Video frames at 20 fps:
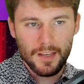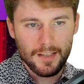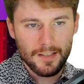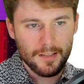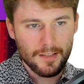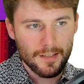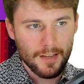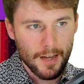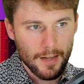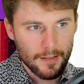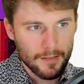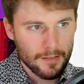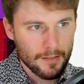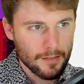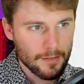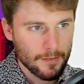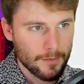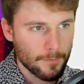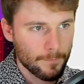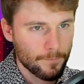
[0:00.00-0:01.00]

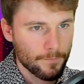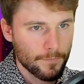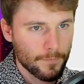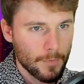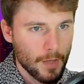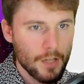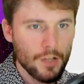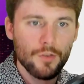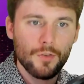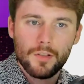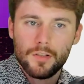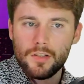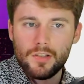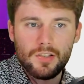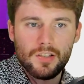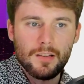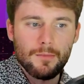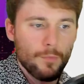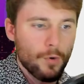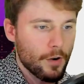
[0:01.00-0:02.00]
sets. And you can just
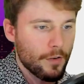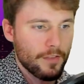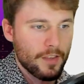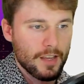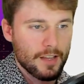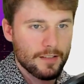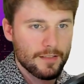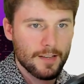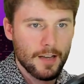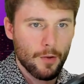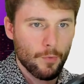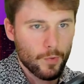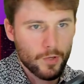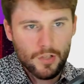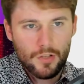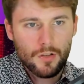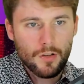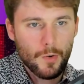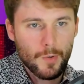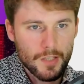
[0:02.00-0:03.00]
see more of the inside, which
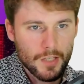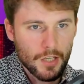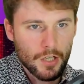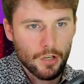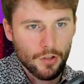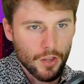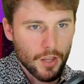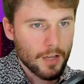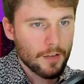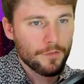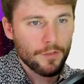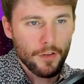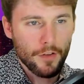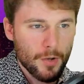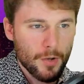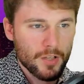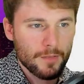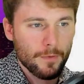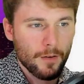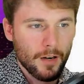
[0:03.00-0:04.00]
is always a good thing for the
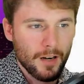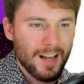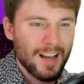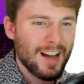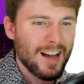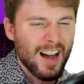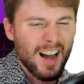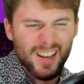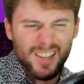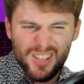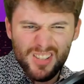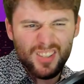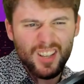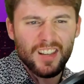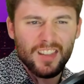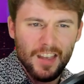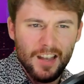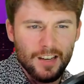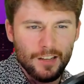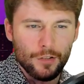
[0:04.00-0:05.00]
part. I just
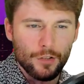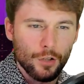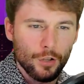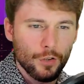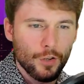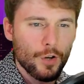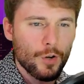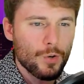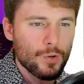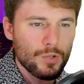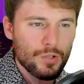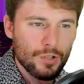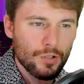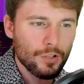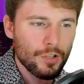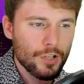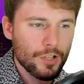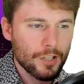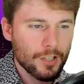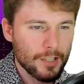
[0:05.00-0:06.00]
like that enclosed
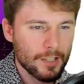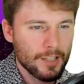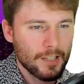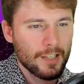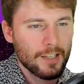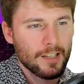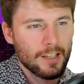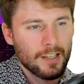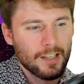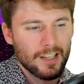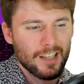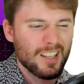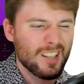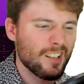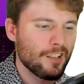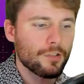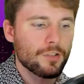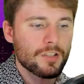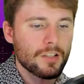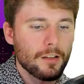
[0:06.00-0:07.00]
look. It
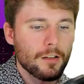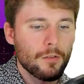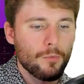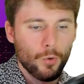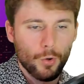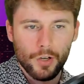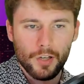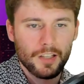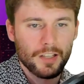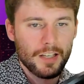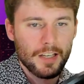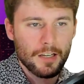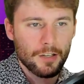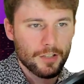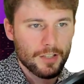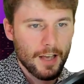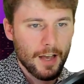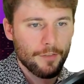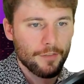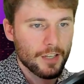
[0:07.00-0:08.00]
looks a little more cleaner
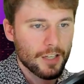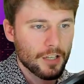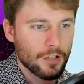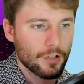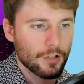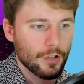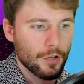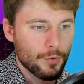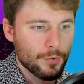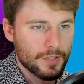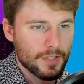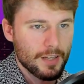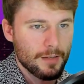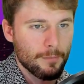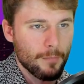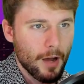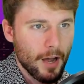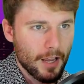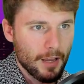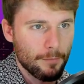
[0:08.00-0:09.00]
to have it enclosed, in
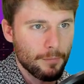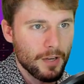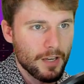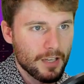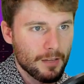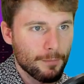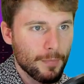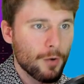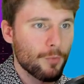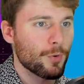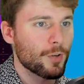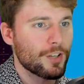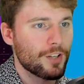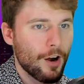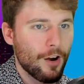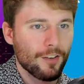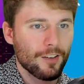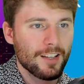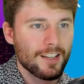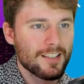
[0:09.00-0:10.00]
my opinion. But
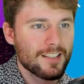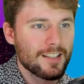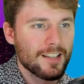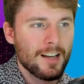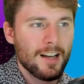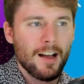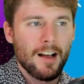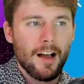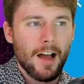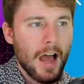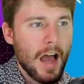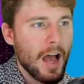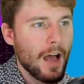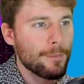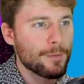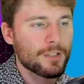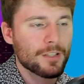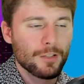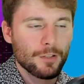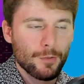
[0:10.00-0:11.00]
regardless,
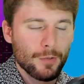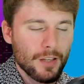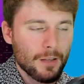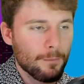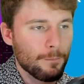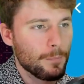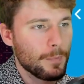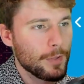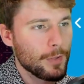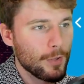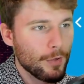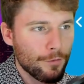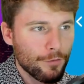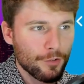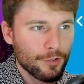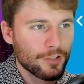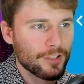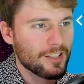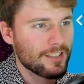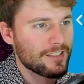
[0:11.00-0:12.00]
absolutely
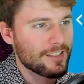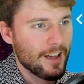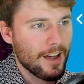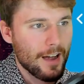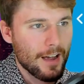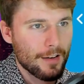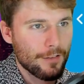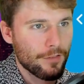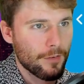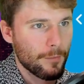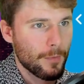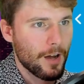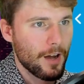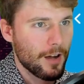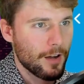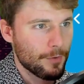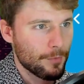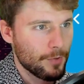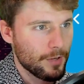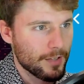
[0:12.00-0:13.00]
beautiful design from
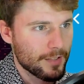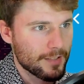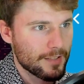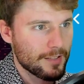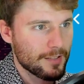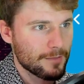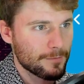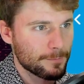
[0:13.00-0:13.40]
HANWAS.